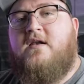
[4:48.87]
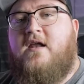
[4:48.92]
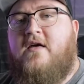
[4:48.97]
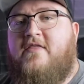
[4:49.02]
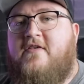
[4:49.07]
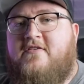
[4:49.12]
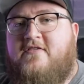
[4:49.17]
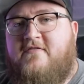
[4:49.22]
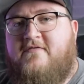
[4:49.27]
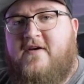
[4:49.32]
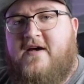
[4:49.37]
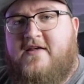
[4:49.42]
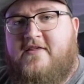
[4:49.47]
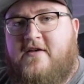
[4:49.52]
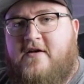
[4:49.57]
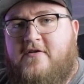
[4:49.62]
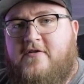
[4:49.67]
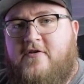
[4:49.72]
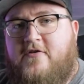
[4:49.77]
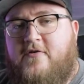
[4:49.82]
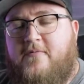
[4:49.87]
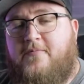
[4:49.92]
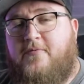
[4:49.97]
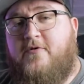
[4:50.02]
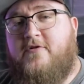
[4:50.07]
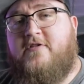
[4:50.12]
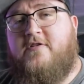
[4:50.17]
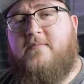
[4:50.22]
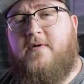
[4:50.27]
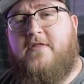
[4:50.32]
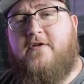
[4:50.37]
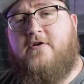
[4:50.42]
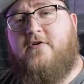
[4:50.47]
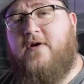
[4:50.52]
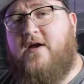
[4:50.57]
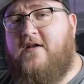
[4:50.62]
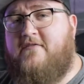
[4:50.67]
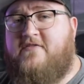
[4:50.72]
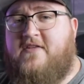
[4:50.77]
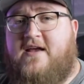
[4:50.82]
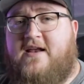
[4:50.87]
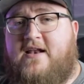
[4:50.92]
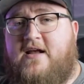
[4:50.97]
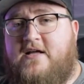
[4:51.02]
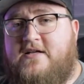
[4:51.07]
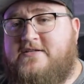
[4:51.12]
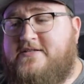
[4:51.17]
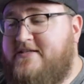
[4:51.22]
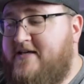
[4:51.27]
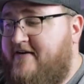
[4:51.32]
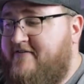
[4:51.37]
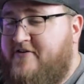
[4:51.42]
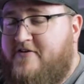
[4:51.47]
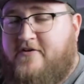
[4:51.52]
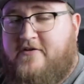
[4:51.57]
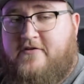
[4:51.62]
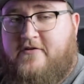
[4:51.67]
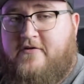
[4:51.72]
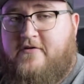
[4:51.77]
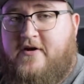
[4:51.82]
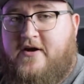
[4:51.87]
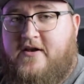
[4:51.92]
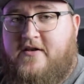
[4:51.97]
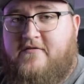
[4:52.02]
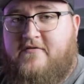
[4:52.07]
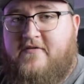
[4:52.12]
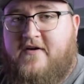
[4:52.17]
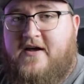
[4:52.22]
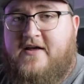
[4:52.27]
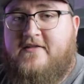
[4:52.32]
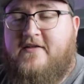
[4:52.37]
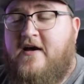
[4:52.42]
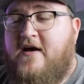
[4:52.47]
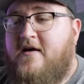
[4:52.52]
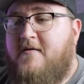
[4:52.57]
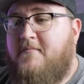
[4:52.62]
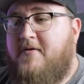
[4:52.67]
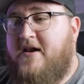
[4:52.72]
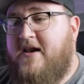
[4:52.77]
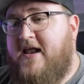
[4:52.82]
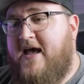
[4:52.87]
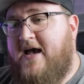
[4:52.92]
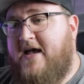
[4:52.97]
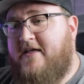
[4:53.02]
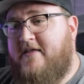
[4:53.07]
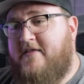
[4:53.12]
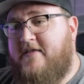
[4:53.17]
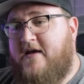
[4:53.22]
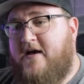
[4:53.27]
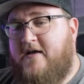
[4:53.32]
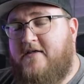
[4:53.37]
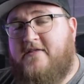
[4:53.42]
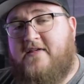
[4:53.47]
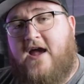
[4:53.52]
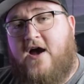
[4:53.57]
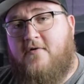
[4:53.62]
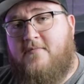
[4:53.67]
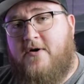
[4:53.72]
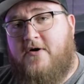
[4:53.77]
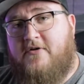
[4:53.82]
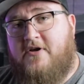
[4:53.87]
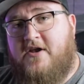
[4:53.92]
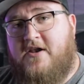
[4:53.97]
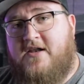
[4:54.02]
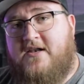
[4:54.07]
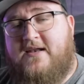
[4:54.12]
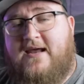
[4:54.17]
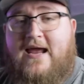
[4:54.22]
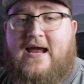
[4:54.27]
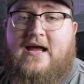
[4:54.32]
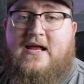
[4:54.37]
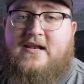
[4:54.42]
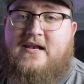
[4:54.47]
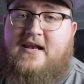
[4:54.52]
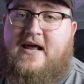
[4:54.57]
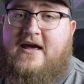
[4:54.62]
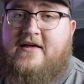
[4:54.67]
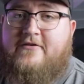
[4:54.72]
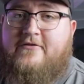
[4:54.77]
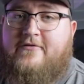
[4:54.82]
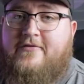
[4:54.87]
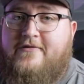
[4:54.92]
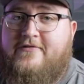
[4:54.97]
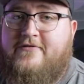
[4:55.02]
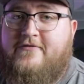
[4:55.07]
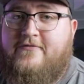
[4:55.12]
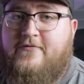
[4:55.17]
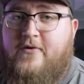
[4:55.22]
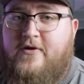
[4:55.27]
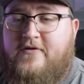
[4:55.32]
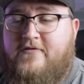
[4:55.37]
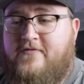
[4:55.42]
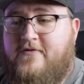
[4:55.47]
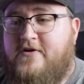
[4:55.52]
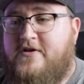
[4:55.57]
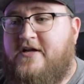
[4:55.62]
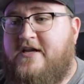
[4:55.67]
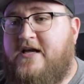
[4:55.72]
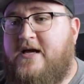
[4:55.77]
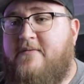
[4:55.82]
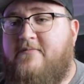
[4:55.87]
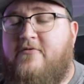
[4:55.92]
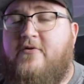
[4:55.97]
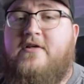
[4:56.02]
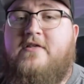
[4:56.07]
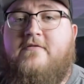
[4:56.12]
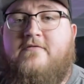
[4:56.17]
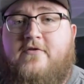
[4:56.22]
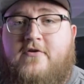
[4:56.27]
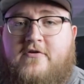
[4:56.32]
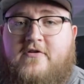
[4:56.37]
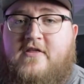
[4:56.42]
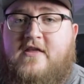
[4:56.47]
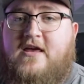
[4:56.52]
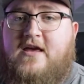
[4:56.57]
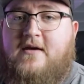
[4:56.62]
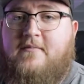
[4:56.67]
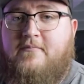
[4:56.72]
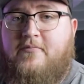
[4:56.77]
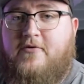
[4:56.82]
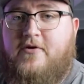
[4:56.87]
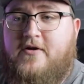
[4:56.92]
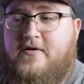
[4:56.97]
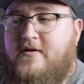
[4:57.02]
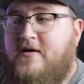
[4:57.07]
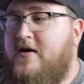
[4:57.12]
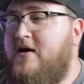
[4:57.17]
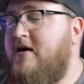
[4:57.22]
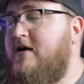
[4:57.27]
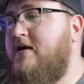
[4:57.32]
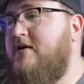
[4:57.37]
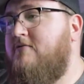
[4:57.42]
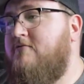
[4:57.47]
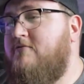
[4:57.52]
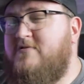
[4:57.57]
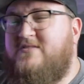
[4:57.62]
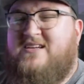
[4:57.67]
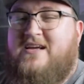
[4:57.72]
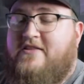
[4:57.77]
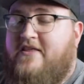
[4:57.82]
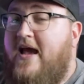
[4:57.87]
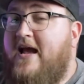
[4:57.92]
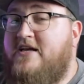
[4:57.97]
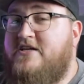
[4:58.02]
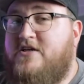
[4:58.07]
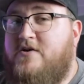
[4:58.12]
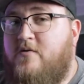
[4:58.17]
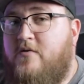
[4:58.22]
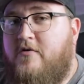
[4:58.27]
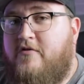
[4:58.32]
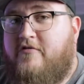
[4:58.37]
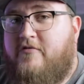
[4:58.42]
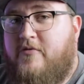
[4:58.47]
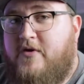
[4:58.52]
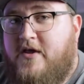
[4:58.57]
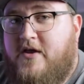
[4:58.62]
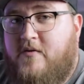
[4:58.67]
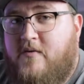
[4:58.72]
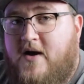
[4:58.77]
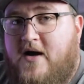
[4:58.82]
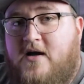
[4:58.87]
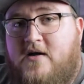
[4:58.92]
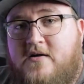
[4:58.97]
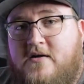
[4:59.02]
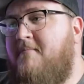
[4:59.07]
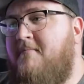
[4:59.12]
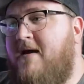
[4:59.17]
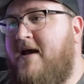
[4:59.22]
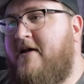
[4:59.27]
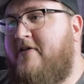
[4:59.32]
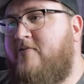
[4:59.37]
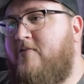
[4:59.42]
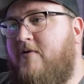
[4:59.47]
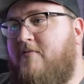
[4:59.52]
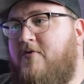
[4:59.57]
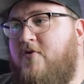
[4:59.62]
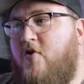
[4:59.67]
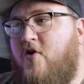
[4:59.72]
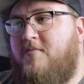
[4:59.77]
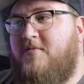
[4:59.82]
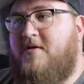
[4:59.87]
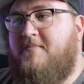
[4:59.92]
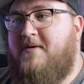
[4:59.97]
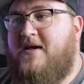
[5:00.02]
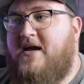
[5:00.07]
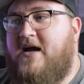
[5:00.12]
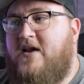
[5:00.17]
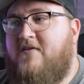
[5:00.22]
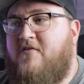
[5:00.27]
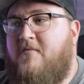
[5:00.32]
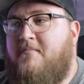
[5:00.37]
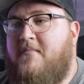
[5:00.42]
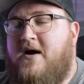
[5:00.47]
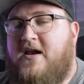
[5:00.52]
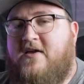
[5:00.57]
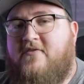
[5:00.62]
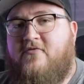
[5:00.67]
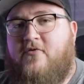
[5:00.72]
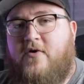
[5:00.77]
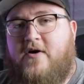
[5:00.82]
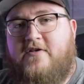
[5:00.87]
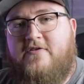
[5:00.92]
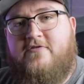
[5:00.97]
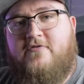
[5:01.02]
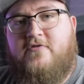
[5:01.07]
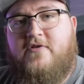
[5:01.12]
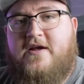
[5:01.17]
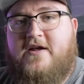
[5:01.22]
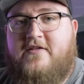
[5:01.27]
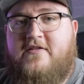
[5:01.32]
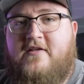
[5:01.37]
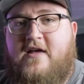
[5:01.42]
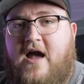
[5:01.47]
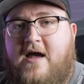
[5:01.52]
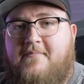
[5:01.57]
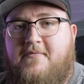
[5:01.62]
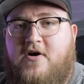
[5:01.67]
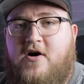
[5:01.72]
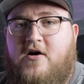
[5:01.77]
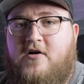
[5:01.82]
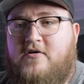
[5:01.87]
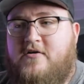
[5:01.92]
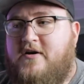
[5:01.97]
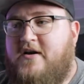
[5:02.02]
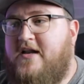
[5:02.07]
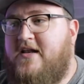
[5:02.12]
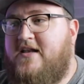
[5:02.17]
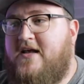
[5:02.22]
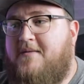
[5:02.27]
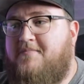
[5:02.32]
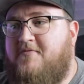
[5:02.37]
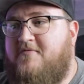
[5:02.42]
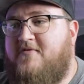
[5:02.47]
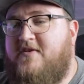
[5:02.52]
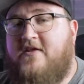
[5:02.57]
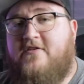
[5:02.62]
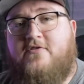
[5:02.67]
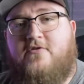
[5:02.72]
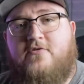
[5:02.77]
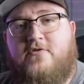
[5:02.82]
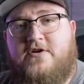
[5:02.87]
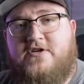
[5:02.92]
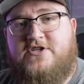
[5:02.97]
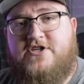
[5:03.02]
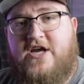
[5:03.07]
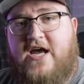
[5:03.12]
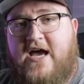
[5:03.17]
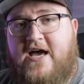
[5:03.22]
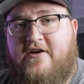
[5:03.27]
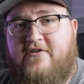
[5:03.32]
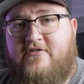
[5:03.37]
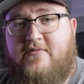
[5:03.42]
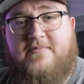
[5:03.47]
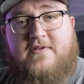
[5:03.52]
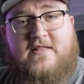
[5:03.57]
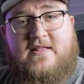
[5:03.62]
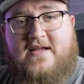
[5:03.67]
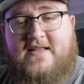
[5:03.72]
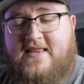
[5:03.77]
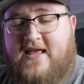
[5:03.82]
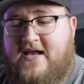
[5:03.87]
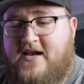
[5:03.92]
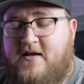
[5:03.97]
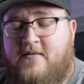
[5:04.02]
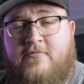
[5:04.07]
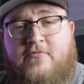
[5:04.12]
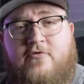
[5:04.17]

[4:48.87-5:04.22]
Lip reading: Now, this device also supports some other Creative technologies. Obviously, it's a Creative device, but it has Scout mode on it, and it has Crystal Voice for cleaning up voiceover using the input. it actually works really well. It makes what would normally be kind of a muddy voice through like a Skype call or any type of Discord chat or something like that come